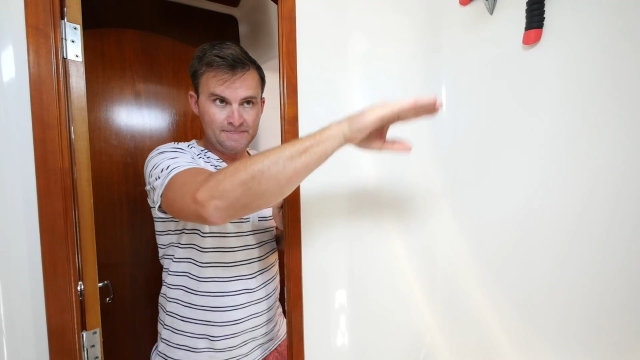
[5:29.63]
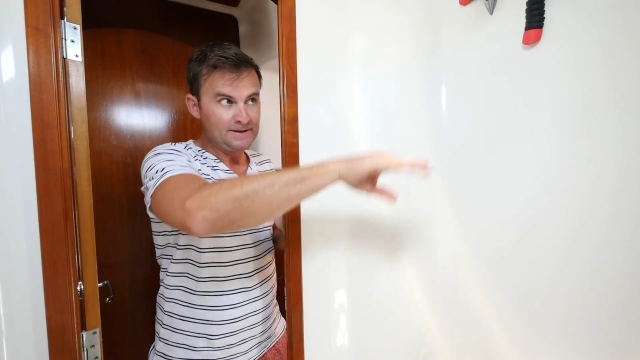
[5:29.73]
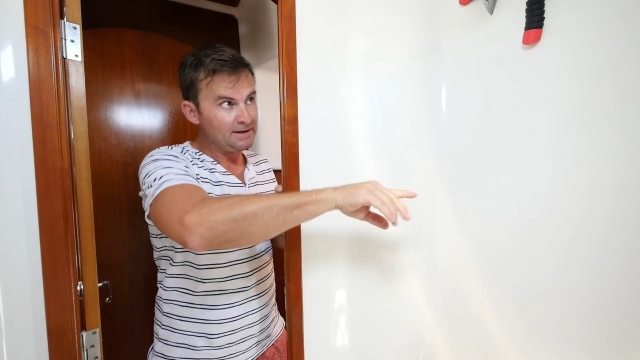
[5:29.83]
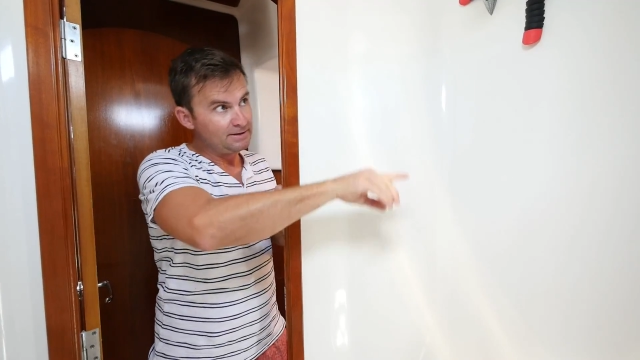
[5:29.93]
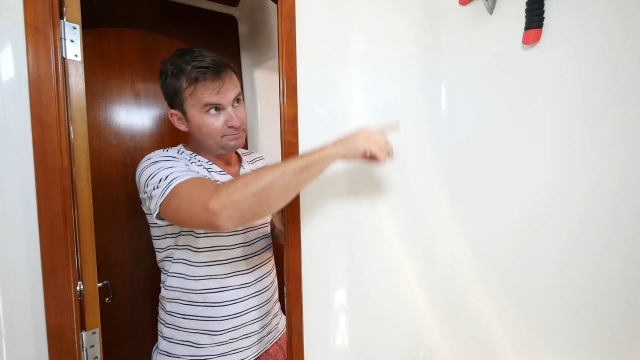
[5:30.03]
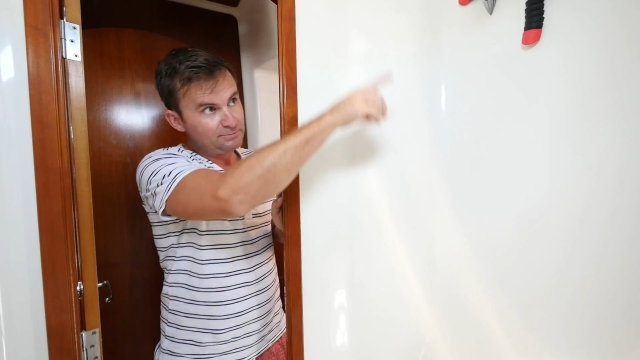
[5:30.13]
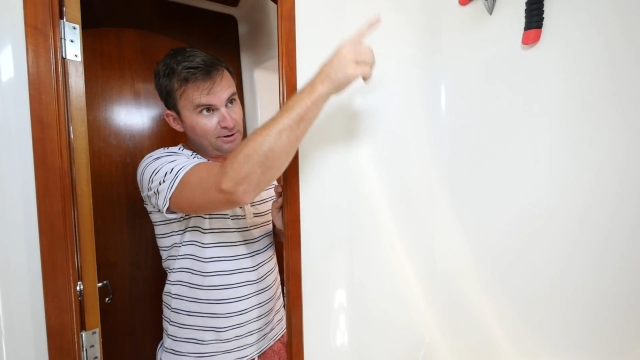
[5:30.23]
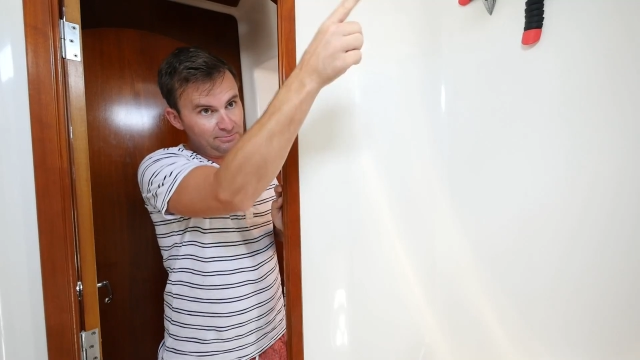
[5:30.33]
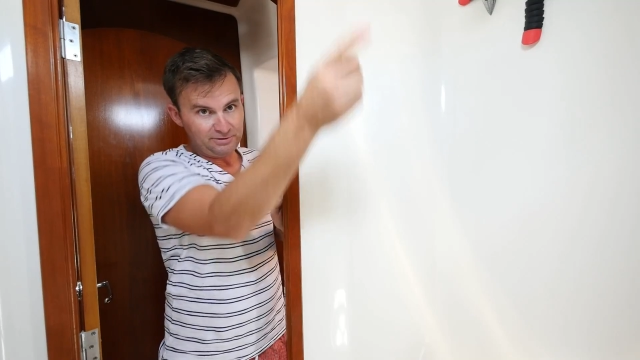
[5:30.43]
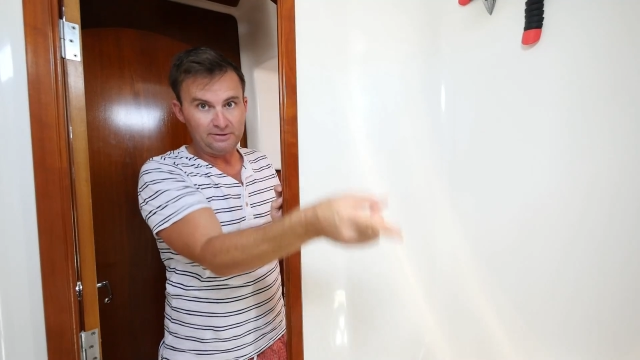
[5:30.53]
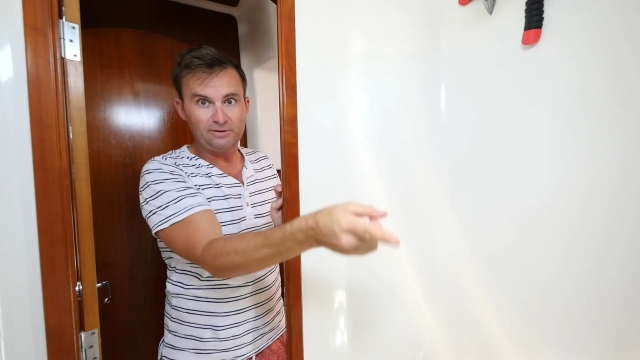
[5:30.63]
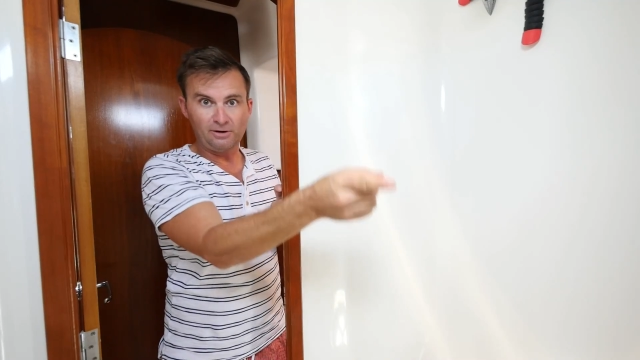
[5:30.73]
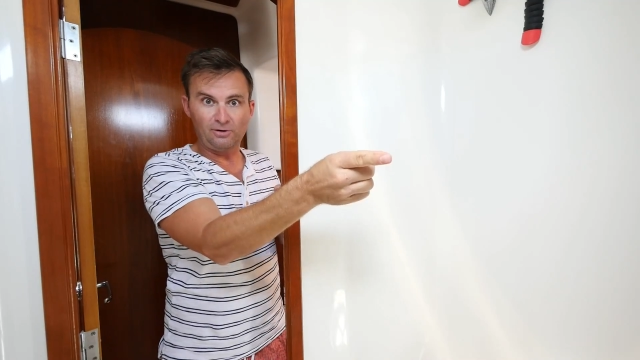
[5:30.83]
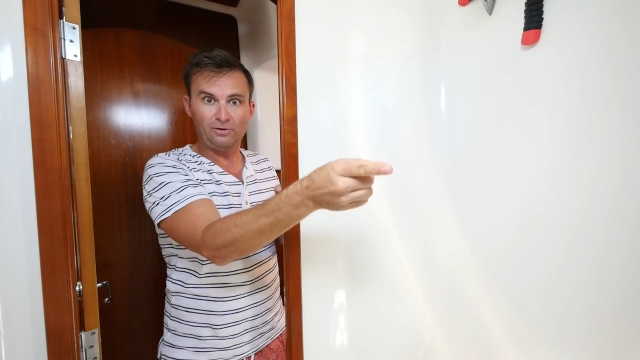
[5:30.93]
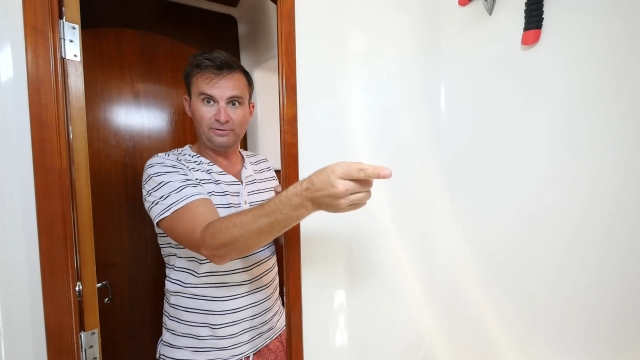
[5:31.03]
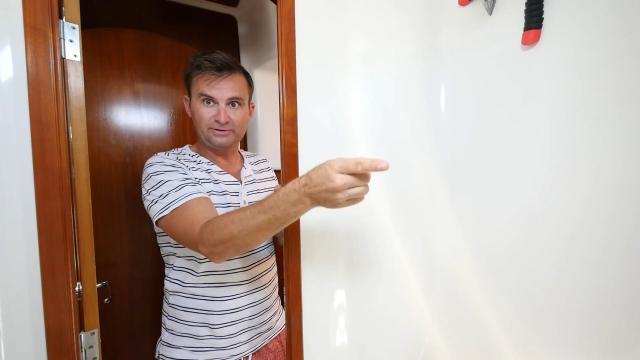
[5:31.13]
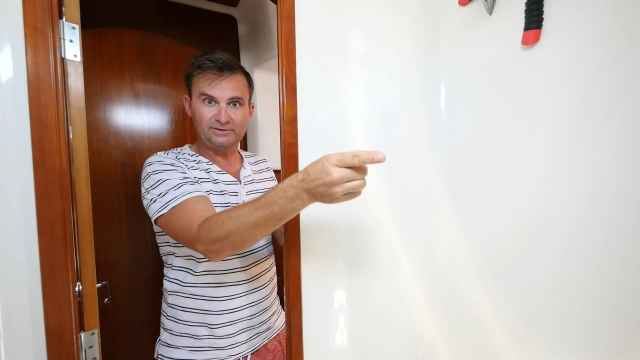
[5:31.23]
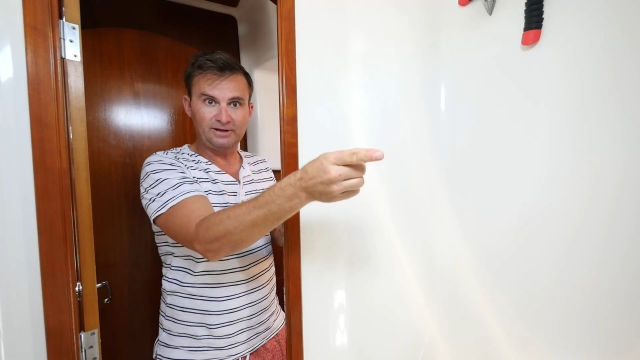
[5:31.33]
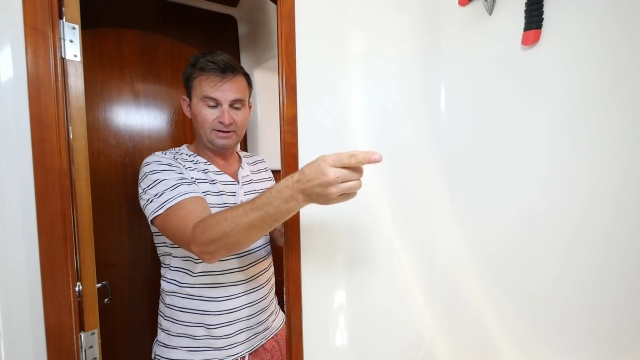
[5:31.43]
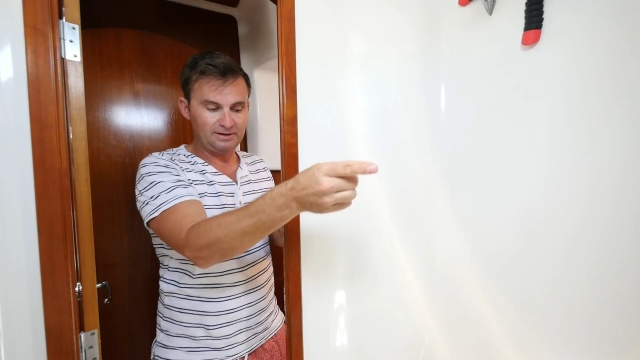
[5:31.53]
And it pumps into the holding tank.